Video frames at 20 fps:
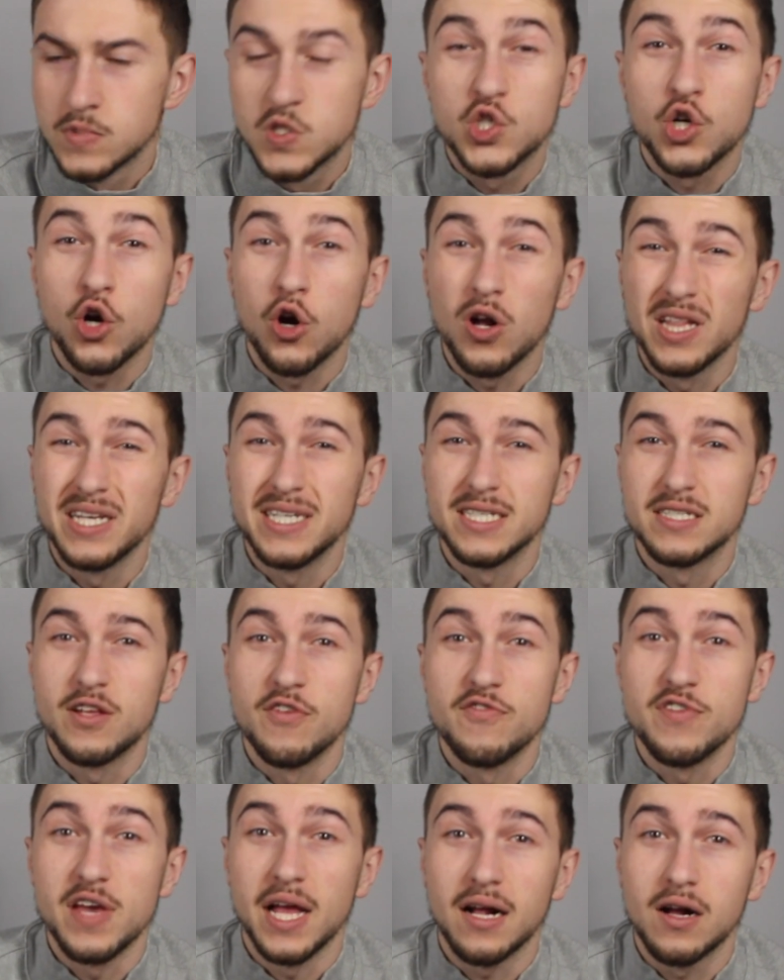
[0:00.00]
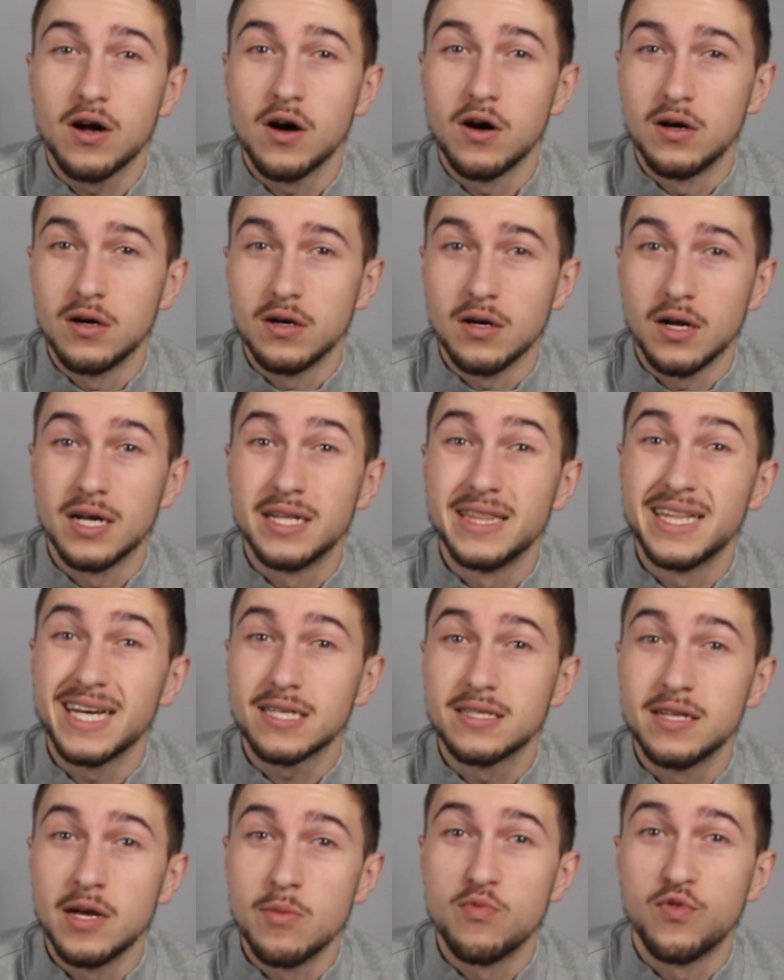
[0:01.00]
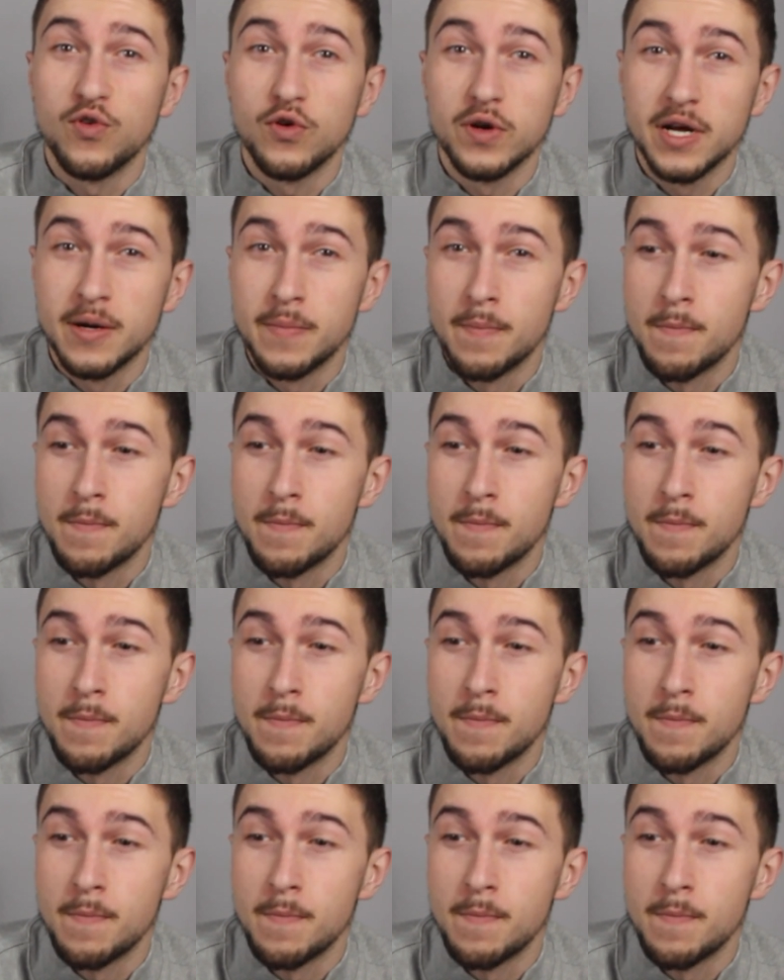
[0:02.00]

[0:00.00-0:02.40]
Charlie is the Viet Cong, a nickname for them.